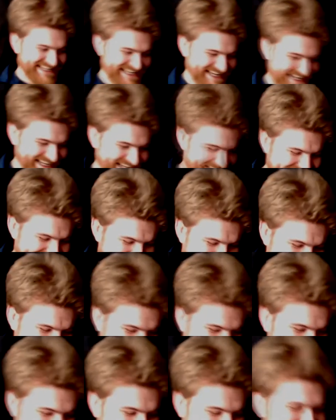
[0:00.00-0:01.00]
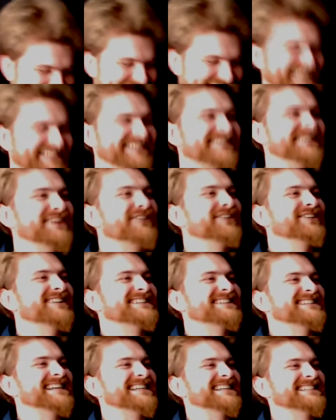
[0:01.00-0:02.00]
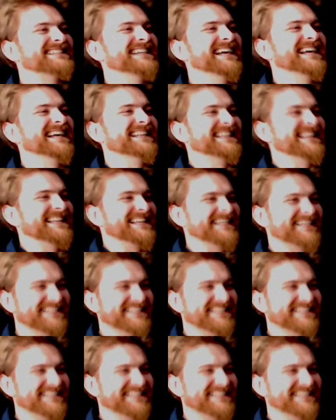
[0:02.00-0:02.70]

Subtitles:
The all is lost, lol.